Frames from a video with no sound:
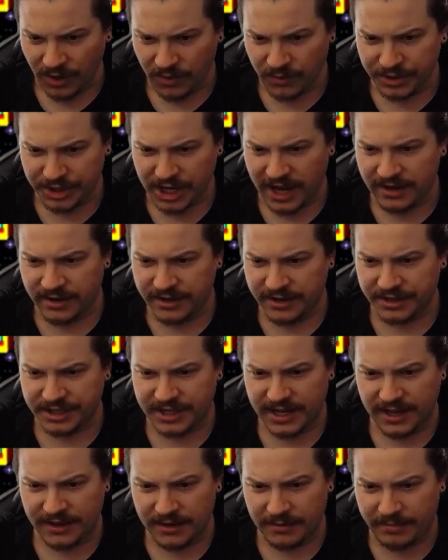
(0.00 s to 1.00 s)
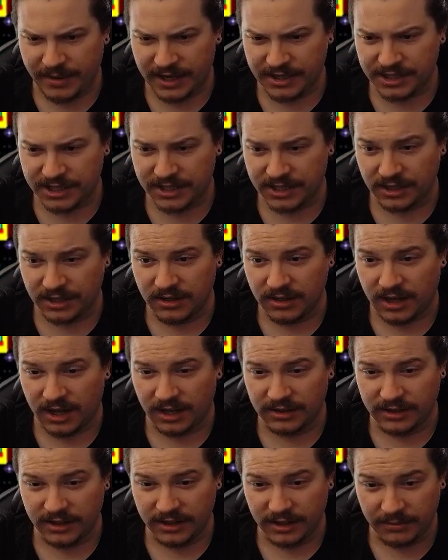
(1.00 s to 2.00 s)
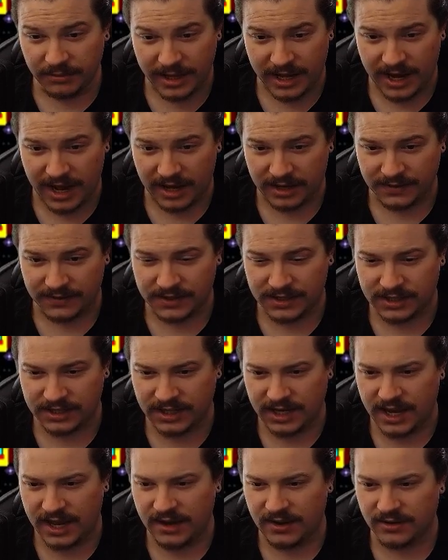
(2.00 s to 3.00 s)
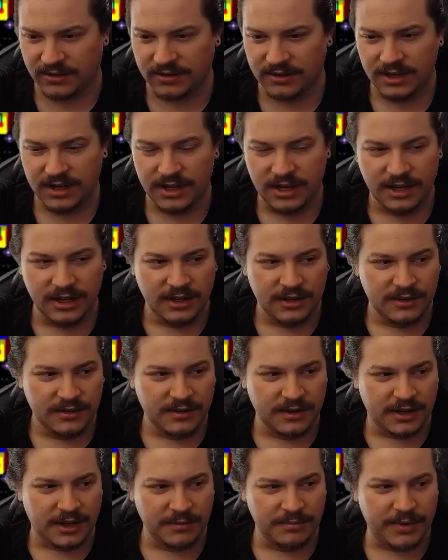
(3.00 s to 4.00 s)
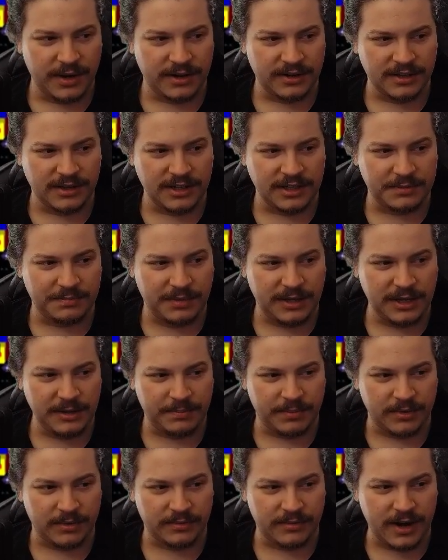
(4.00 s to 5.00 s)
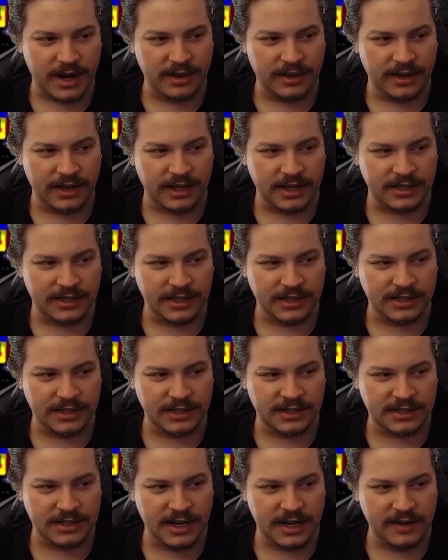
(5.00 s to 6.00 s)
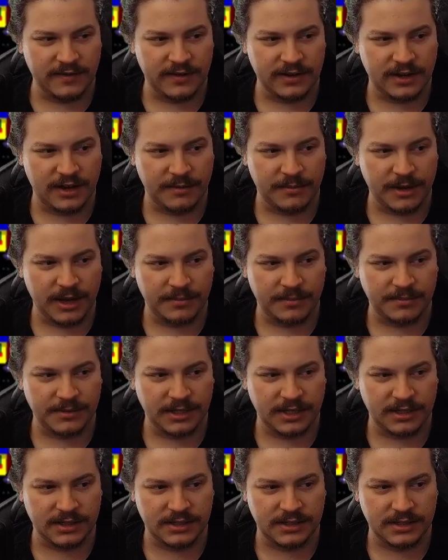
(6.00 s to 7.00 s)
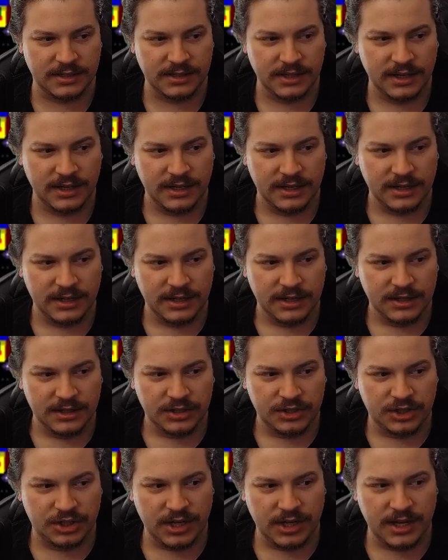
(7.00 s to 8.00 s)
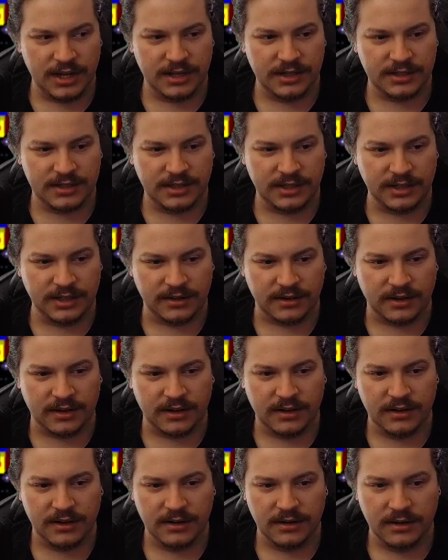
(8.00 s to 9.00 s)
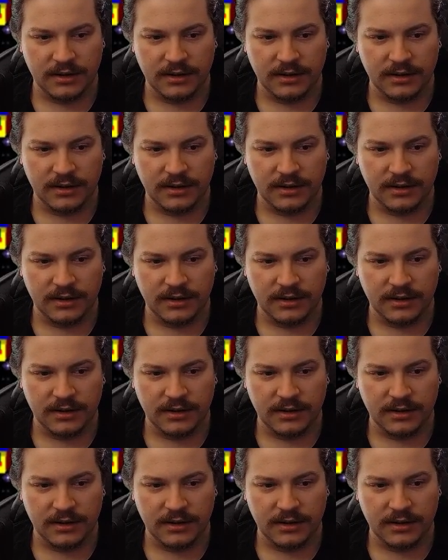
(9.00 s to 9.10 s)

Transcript: which I don't understand. The benches look a little bit out of scale compared to these people, right? Like it's not even coming up to his shins here.